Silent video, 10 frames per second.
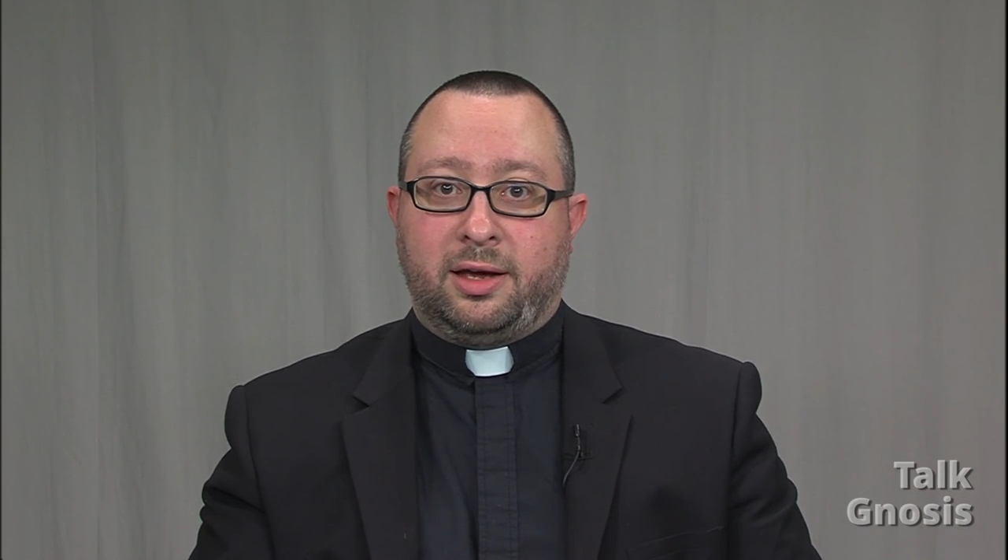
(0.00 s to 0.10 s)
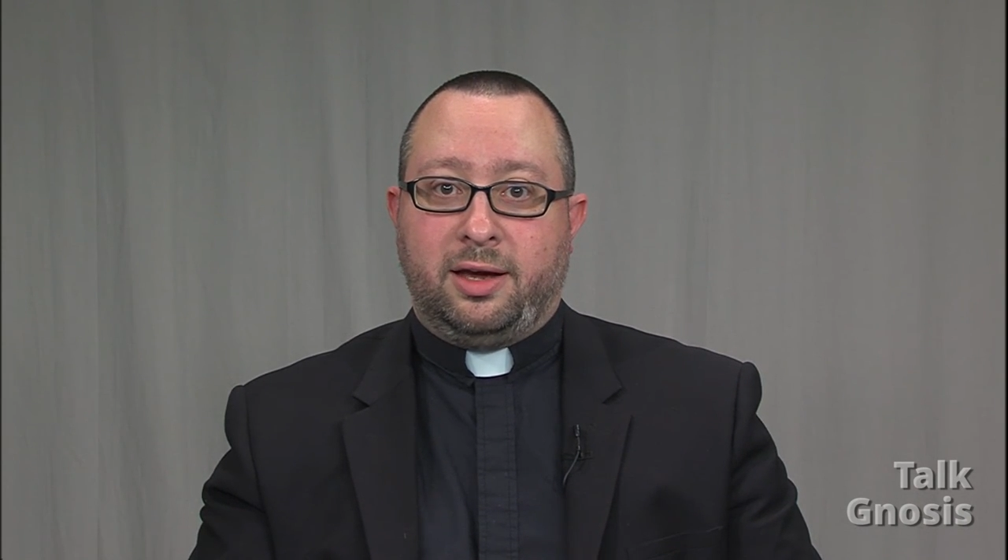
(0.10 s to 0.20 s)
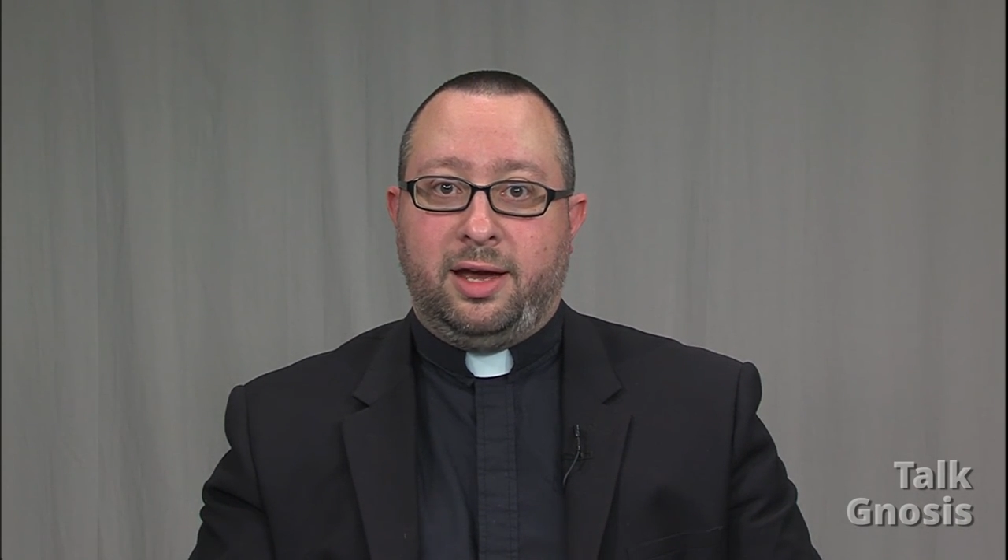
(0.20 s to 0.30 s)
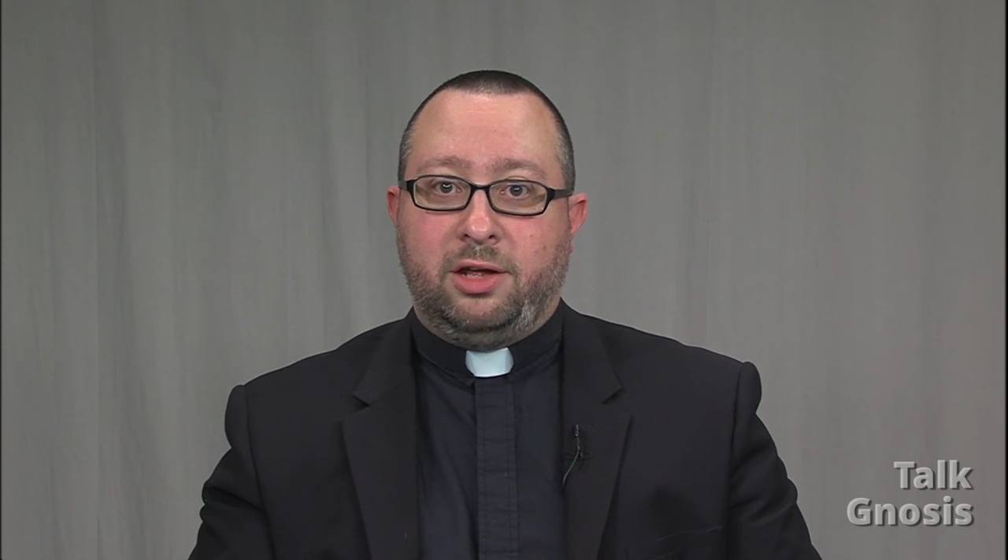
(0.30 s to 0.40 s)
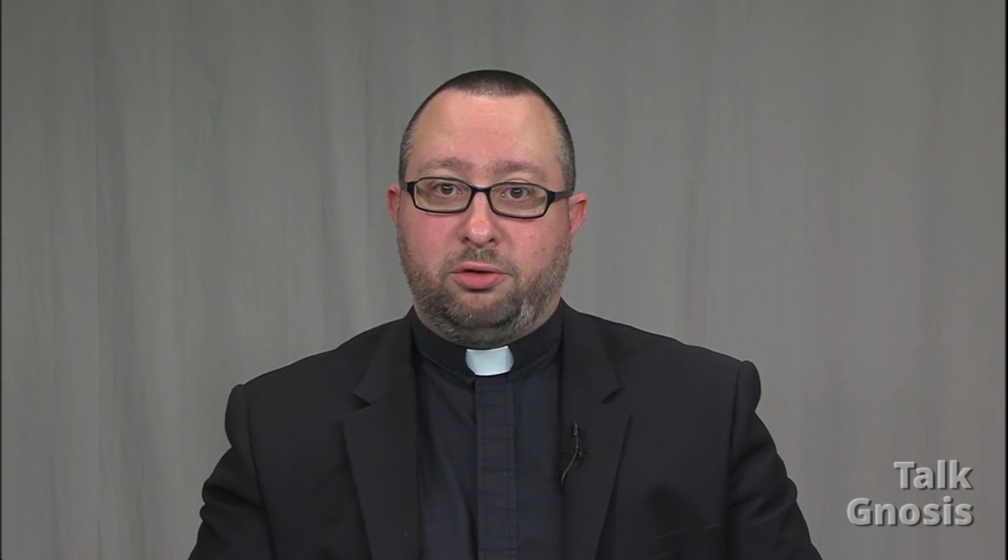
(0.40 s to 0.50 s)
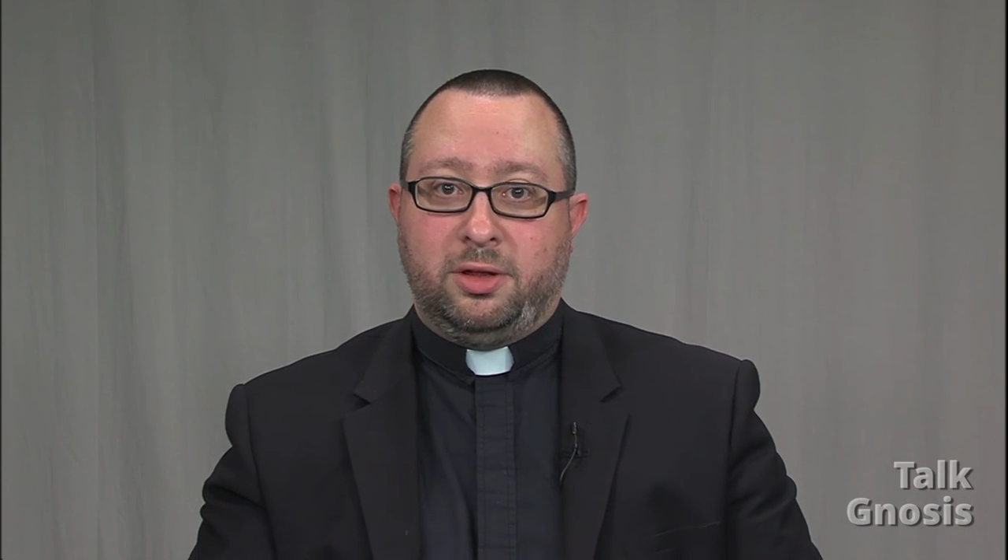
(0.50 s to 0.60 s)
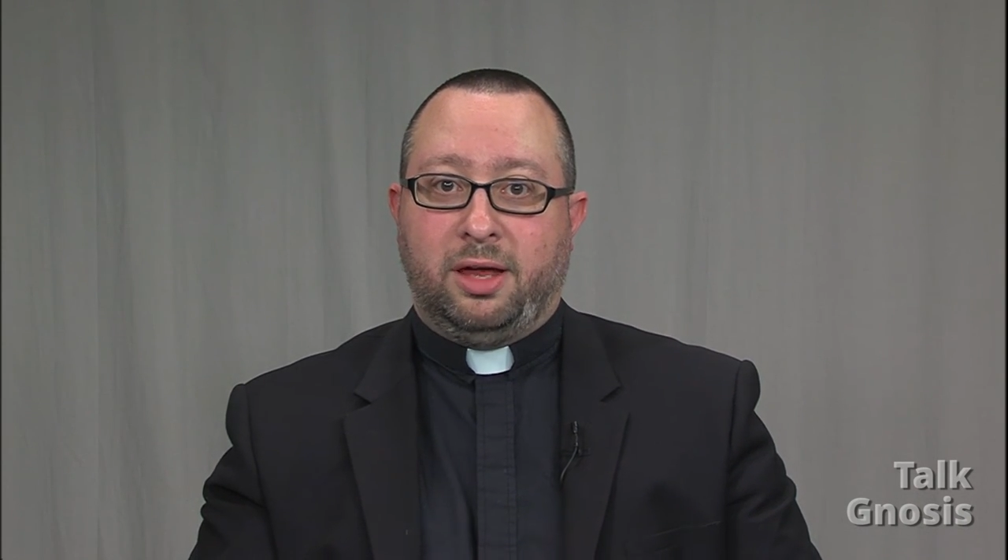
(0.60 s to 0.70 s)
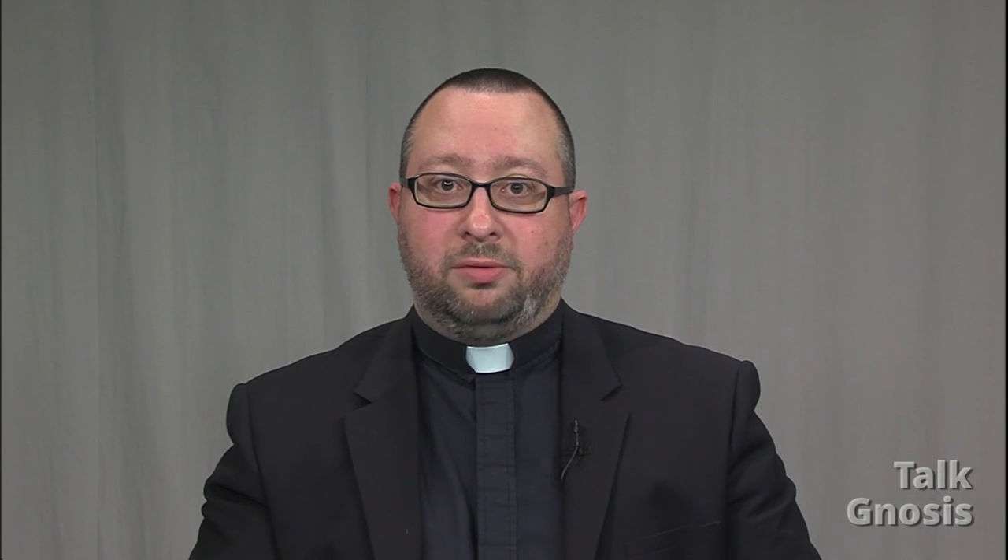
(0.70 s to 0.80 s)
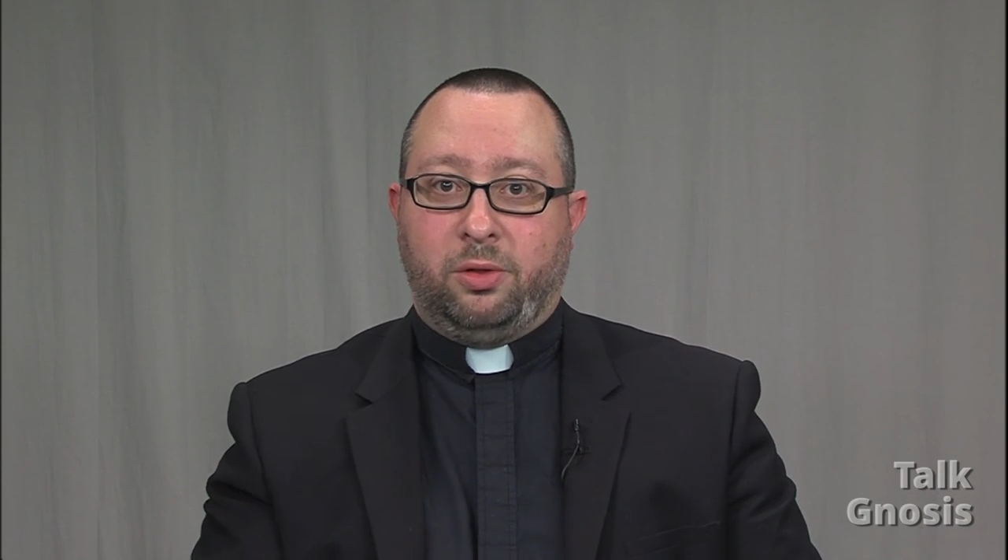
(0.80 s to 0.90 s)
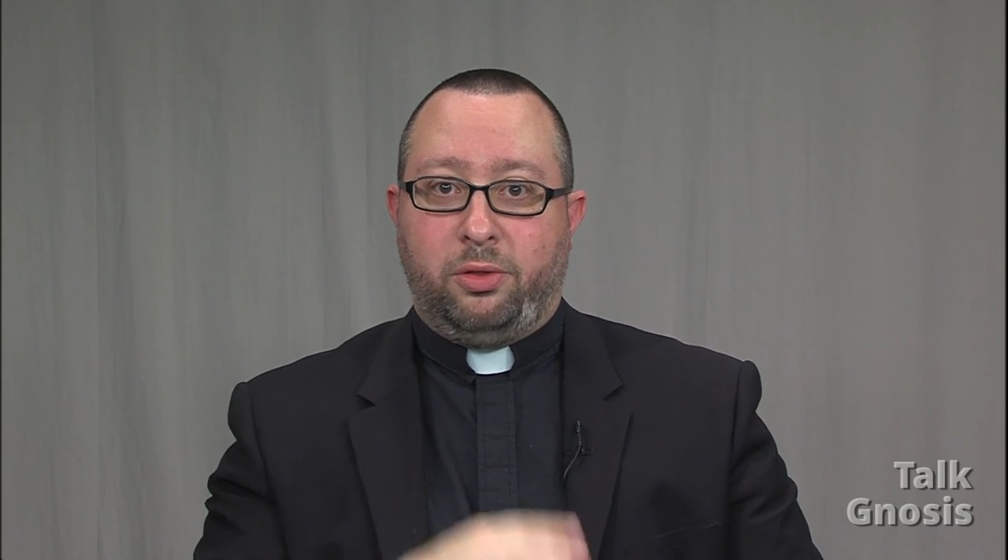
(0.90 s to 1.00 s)
kind of
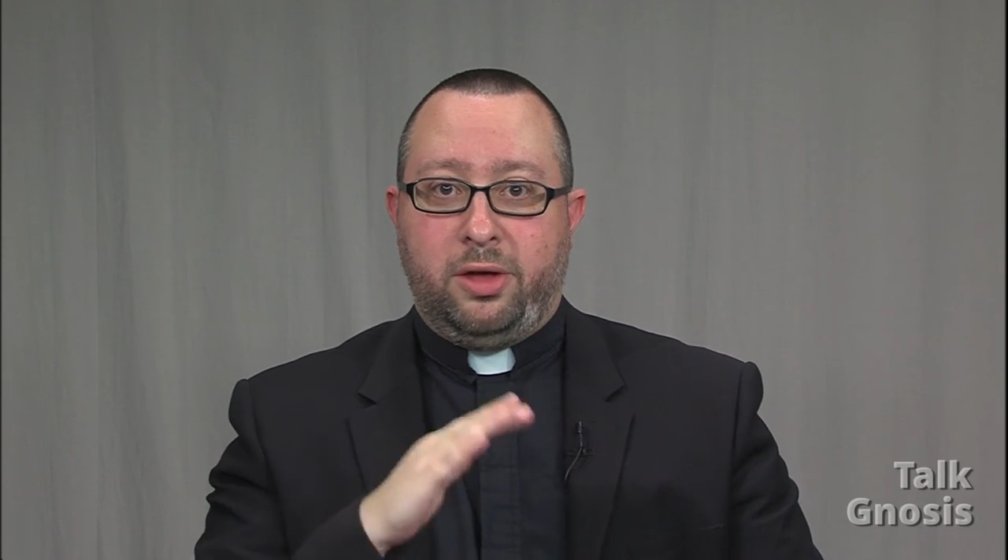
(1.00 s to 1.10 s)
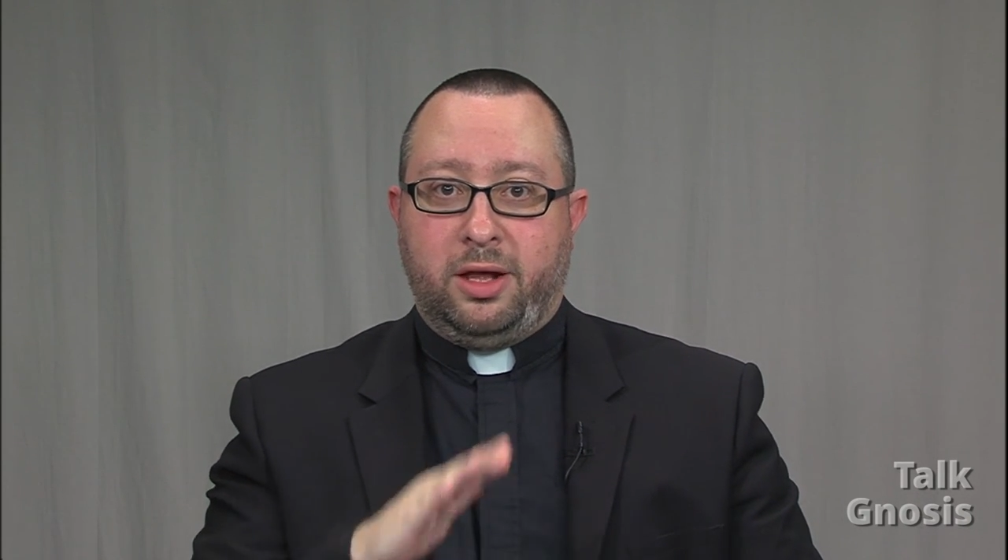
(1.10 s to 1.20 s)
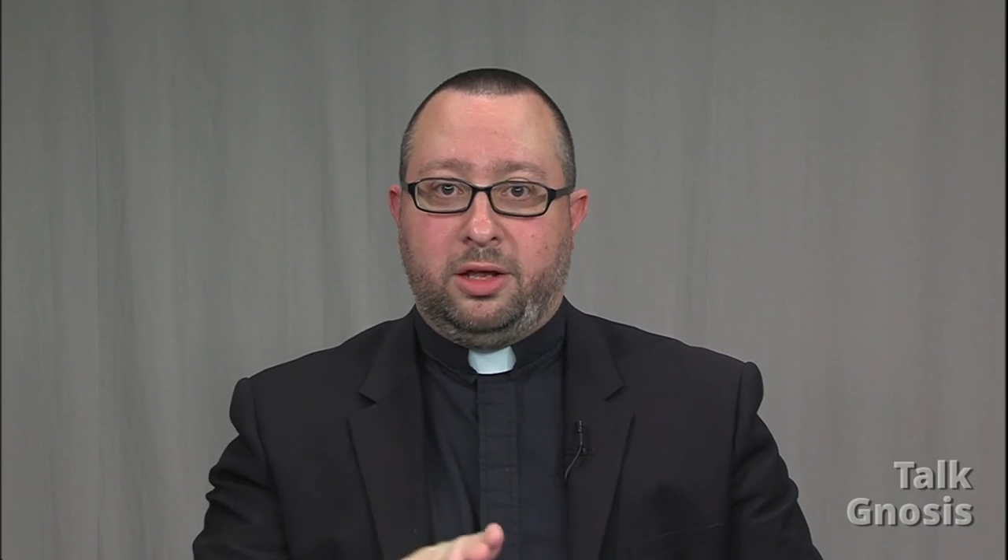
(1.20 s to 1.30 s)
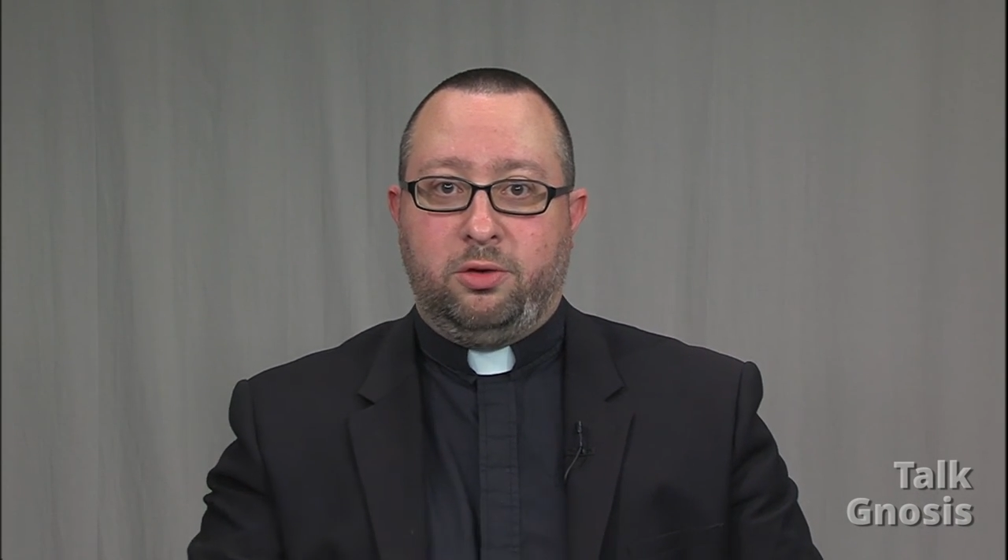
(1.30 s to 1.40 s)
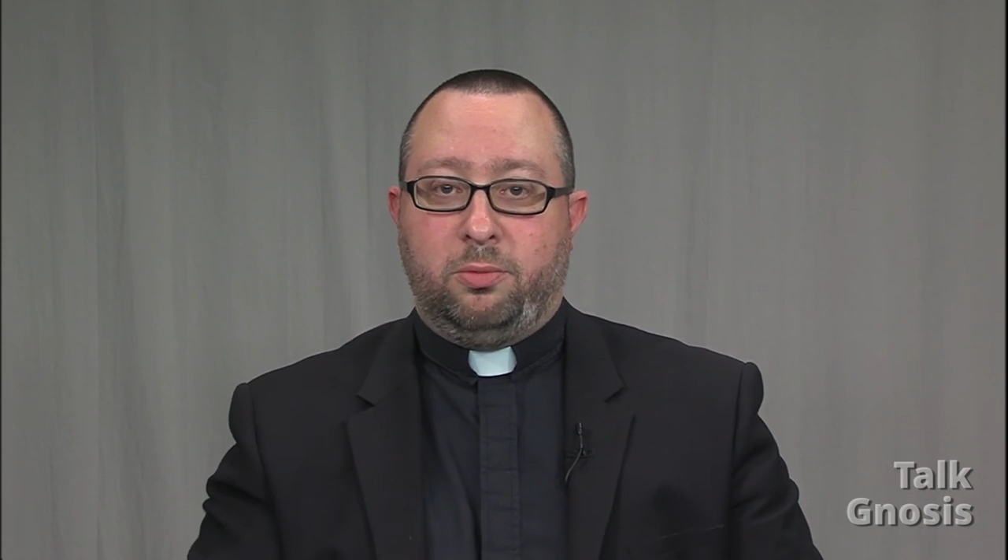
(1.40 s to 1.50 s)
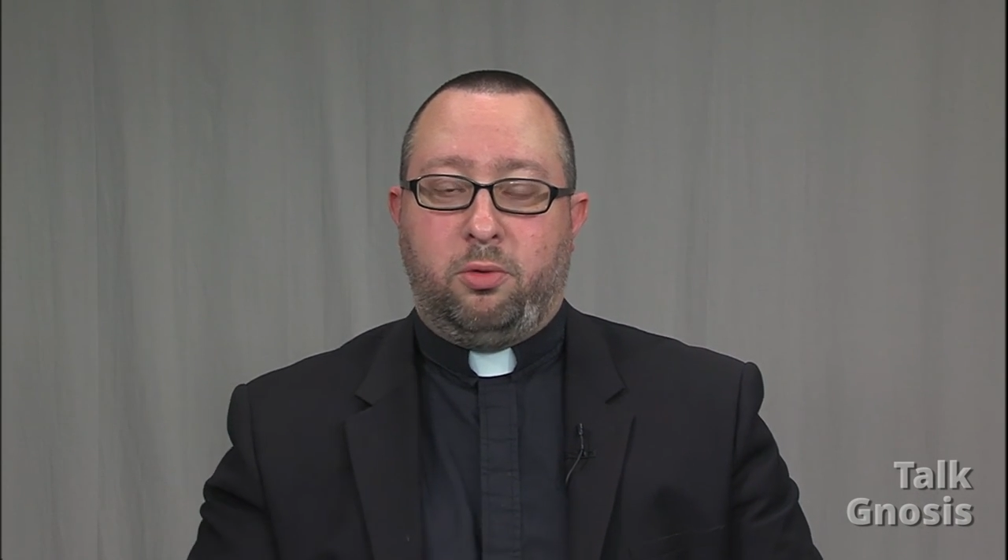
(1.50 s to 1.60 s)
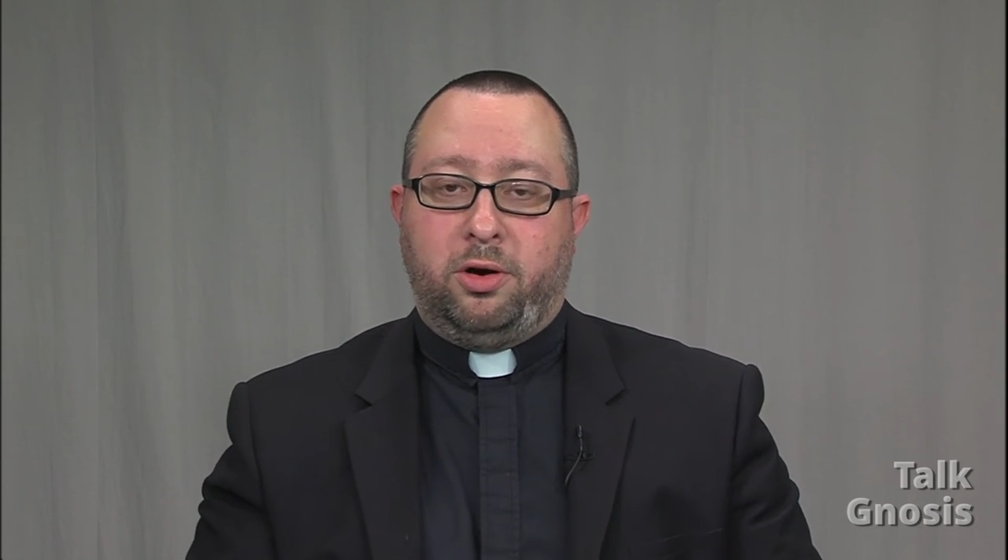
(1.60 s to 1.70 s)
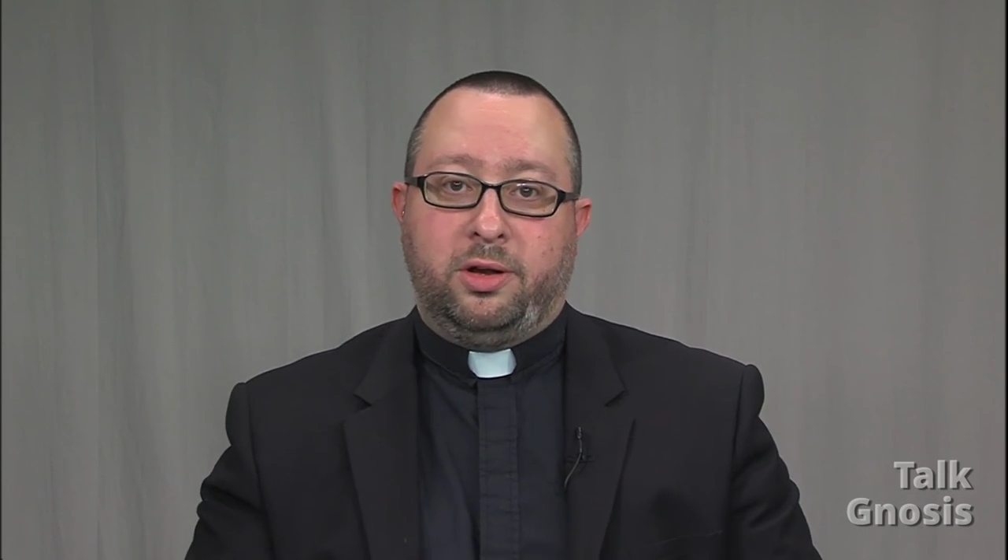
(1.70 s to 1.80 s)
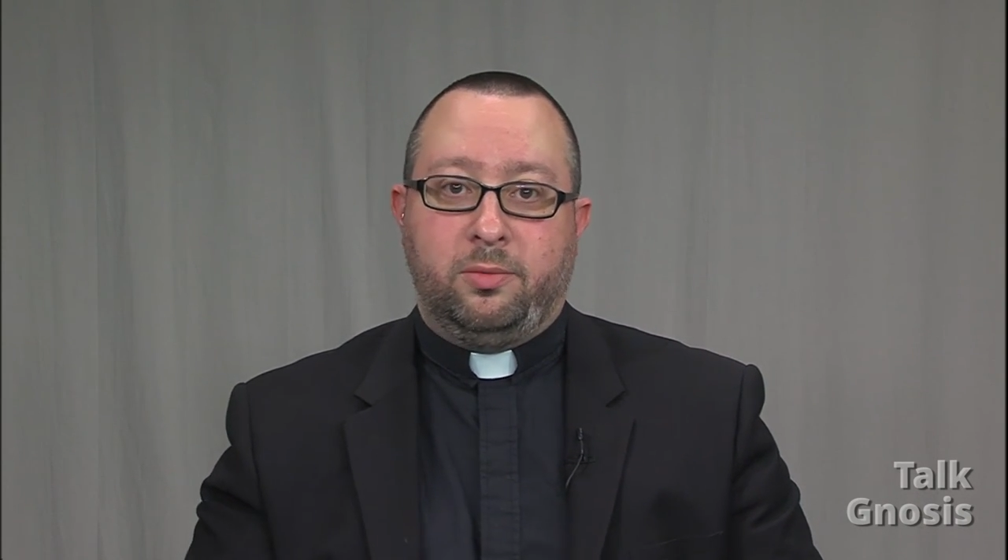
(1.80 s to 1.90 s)
entry-level thing that you would point